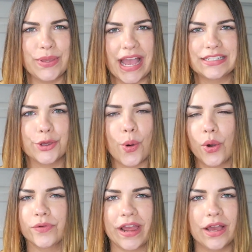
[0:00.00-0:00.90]
We had to
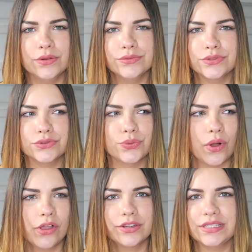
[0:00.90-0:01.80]
go around to
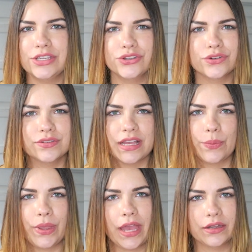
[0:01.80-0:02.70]
all our teachers
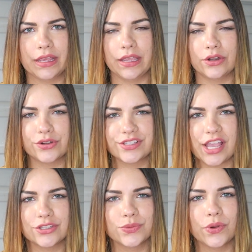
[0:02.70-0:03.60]
that we had like in our
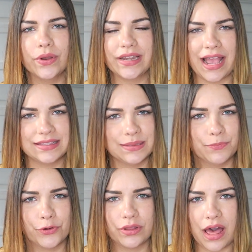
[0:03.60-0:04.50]
schedule and ask them
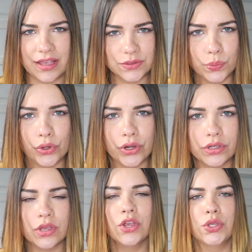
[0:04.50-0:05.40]
for
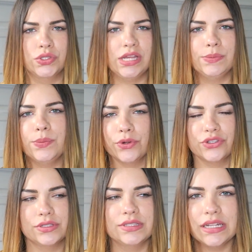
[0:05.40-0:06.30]
classwork so that we weren't
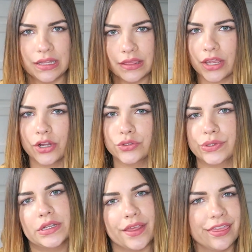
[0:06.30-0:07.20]
just sitting there
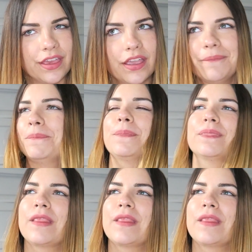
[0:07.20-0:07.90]
doing nothing.